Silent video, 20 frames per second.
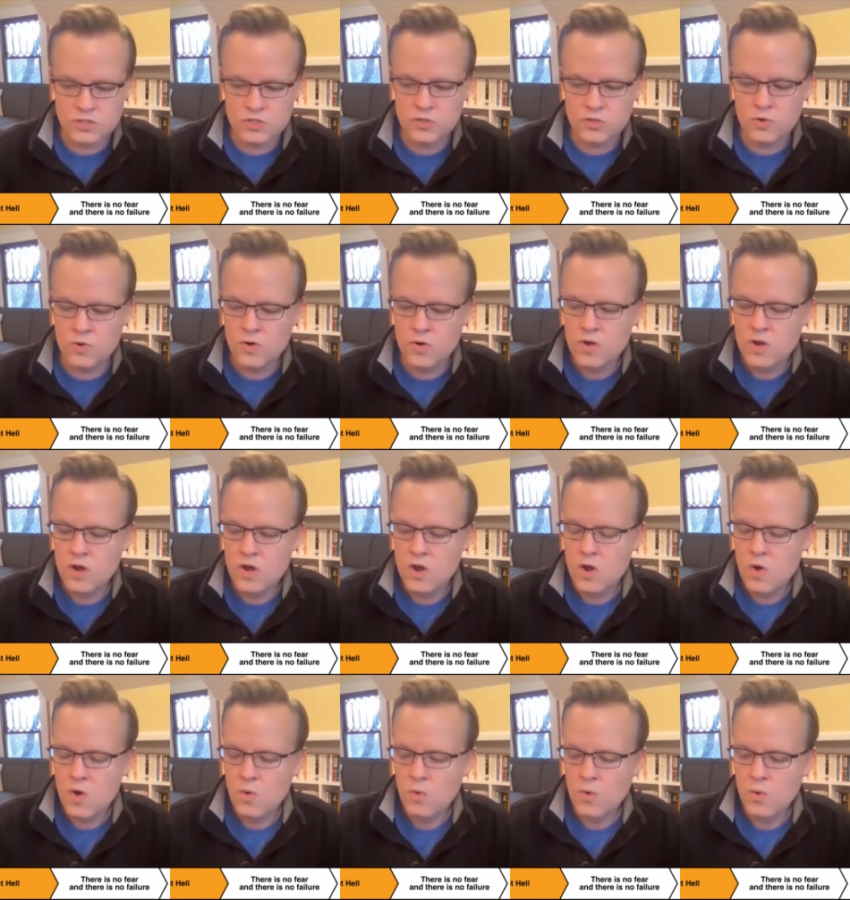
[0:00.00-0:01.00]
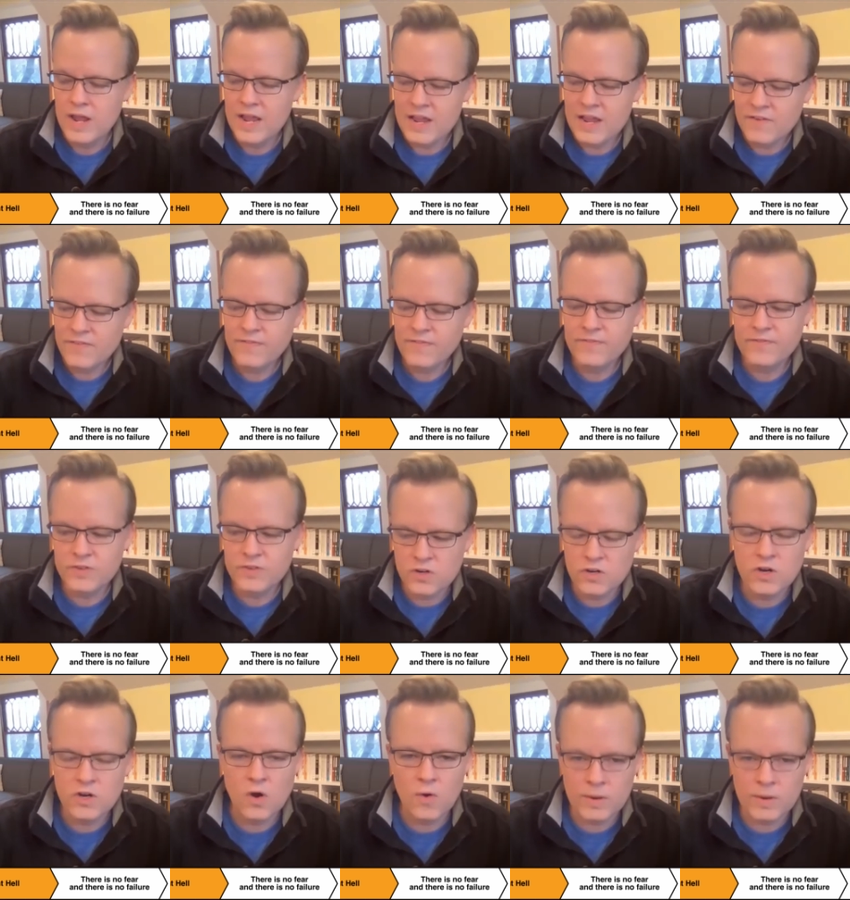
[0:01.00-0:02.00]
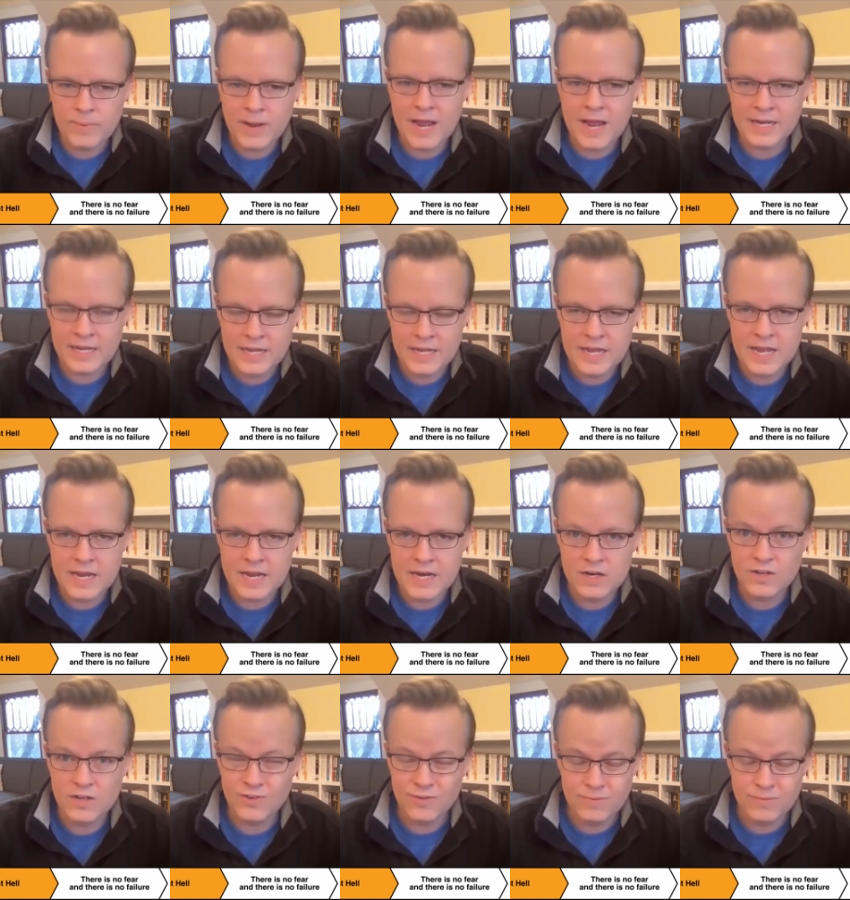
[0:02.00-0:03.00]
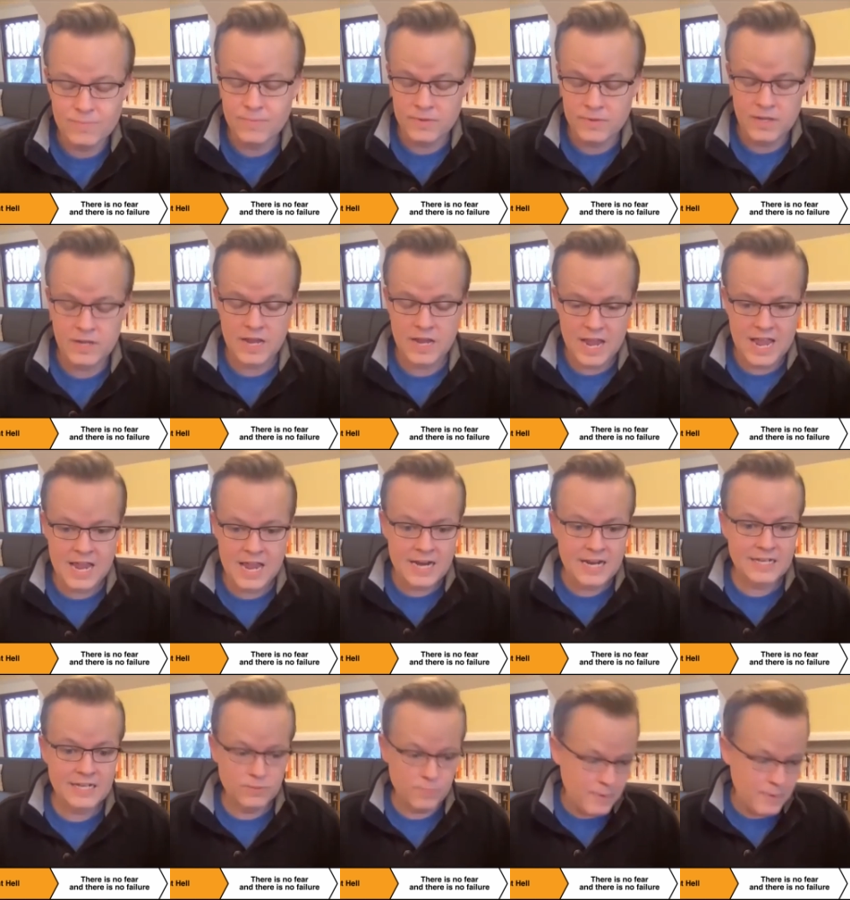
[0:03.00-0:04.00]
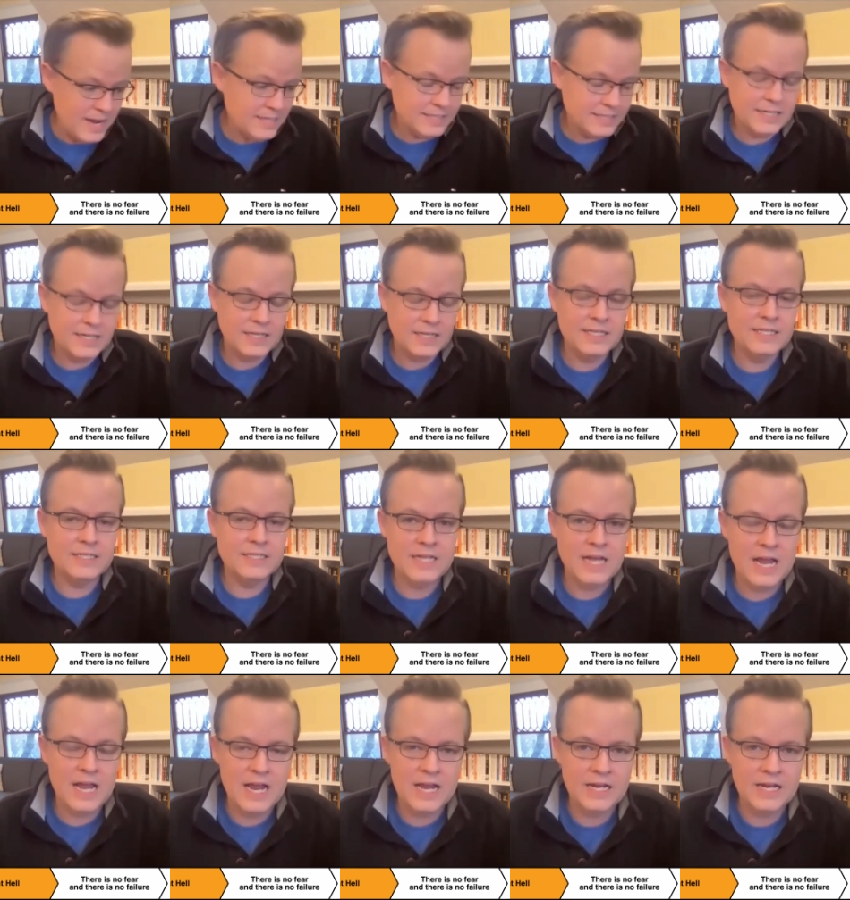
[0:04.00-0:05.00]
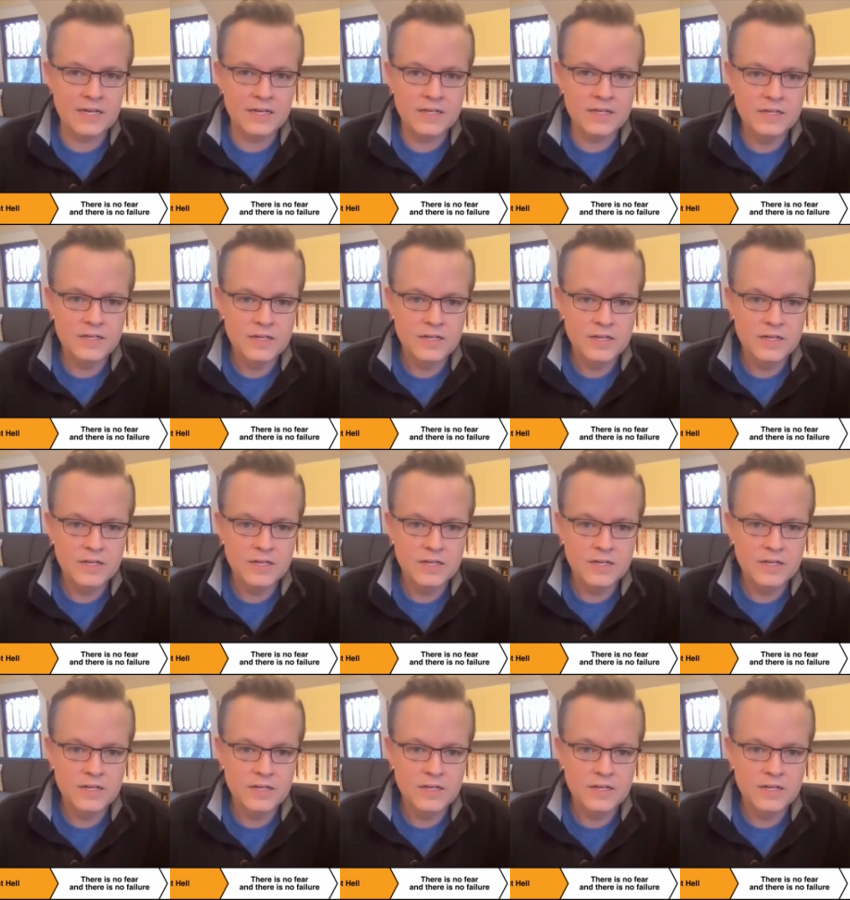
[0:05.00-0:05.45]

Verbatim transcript: So if you're going back in, it is basically saying,